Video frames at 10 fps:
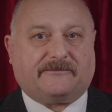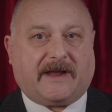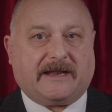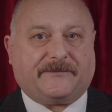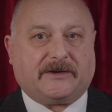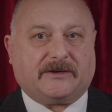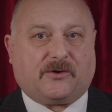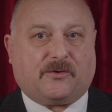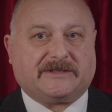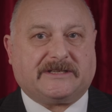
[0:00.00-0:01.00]
relevant
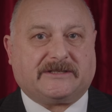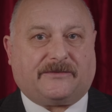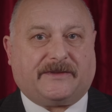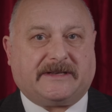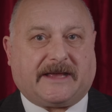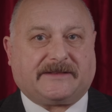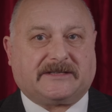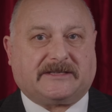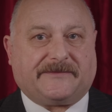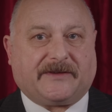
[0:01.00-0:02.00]
cause is on the death
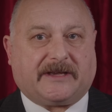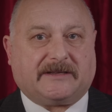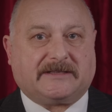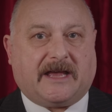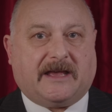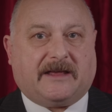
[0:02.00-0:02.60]
certificate,